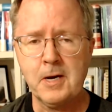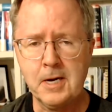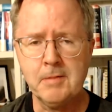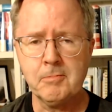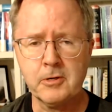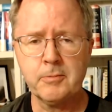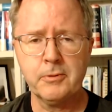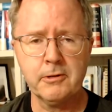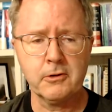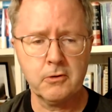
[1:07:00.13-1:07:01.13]
I'm going to
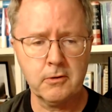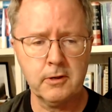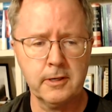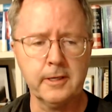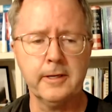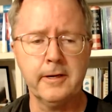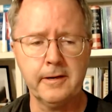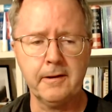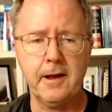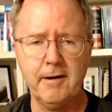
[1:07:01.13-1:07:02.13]
put a chord
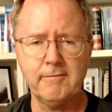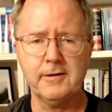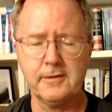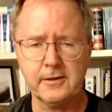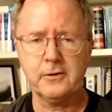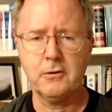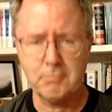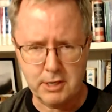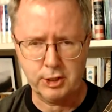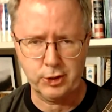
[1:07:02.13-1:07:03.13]
into every single
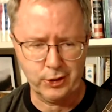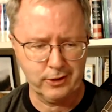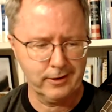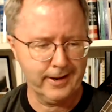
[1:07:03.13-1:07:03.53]
measure.